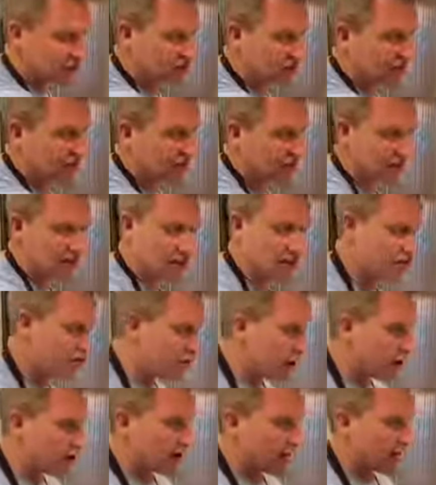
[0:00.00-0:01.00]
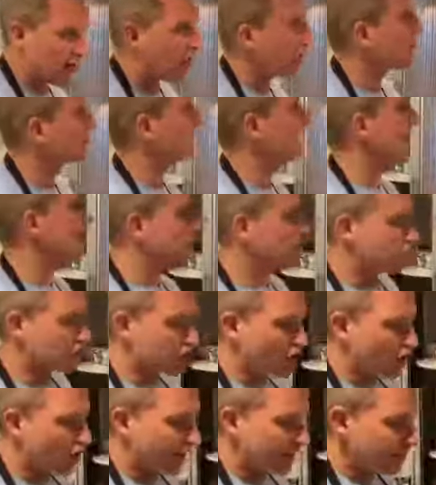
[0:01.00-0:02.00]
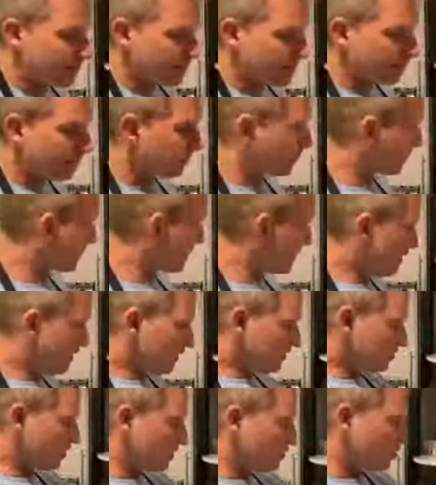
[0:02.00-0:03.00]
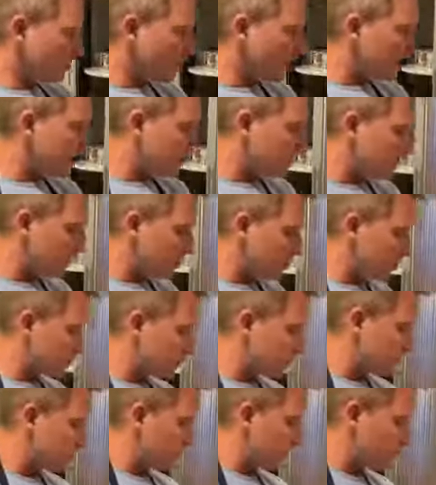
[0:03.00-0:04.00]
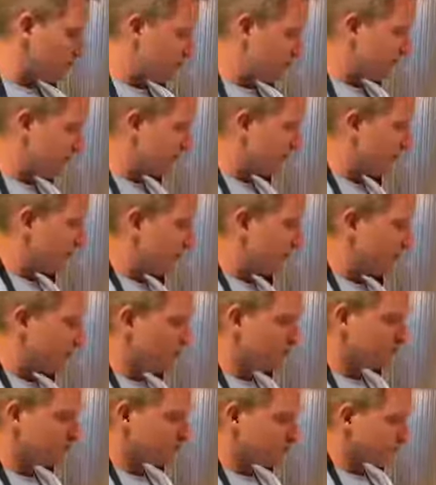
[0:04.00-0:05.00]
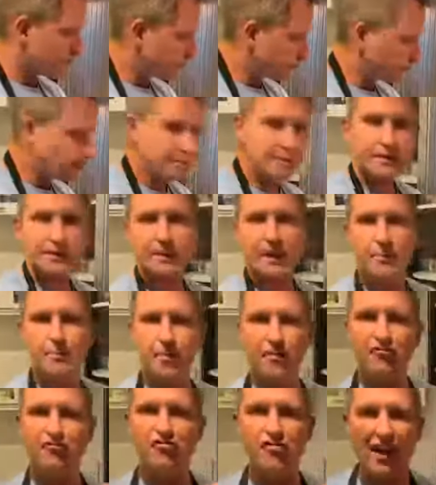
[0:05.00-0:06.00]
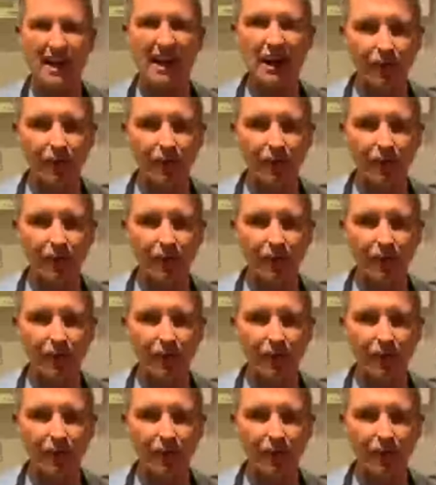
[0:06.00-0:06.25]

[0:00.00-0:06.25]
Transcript: Corona lockdown time. So tonight I'm going to do something really simple, but really